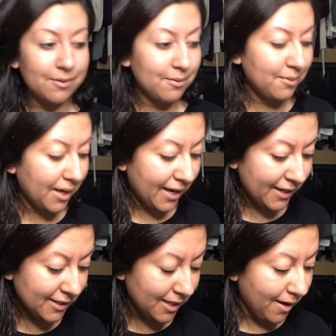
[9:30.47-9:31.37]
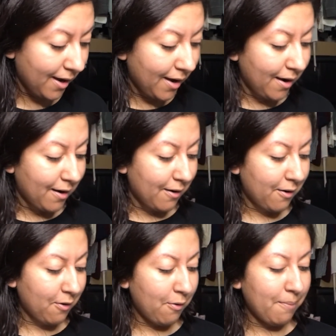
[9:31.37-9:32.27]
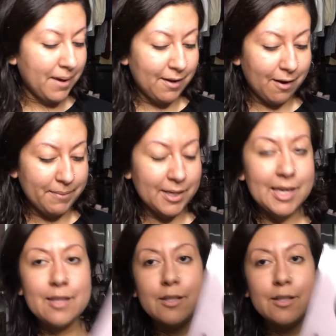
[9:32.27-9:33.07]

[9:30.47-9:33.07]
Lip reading: you guys. Oh my god, but he